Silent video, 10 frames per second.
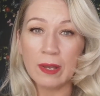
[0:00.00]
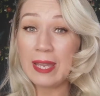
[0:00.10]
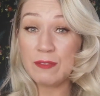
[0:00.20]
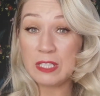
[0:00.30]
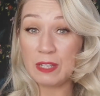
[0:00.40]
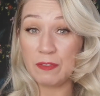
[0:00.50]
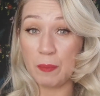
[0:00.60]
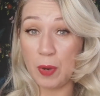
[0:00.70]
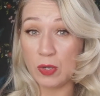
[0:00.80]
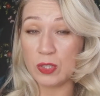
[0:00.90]
I give you
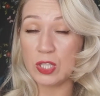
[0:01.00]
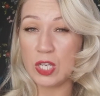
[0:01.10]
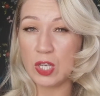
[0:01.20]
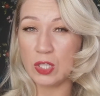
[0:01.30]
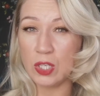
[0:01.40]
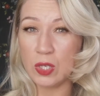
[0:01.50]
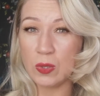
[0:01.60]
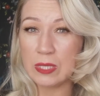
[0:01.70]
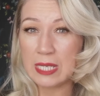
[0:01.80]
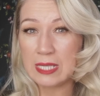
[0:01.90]
different products that you can
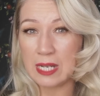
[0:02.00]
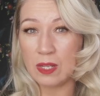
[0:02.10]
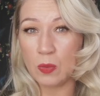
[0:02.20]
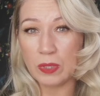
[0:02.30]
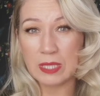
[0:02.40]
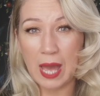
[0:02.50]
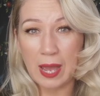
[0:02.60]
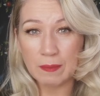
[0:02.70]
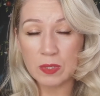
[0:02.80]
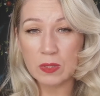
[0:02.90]
use instead of the ones that
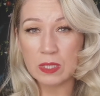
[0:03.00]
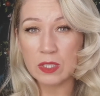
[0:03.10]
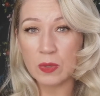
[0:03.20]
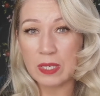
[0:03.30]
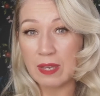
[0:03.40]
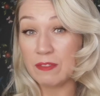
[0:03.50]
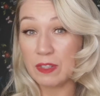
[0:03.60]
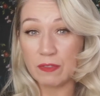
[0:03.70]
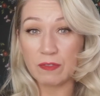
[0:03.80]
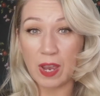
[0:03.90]
I'm using, so you get
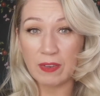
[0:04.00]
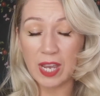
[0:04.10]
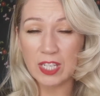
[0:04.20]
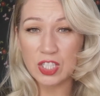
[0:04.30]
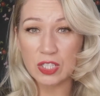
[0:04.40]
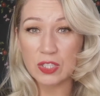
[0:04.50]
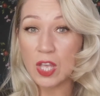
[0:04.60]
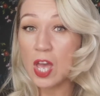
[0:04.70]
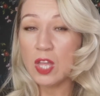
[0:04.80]
different variations.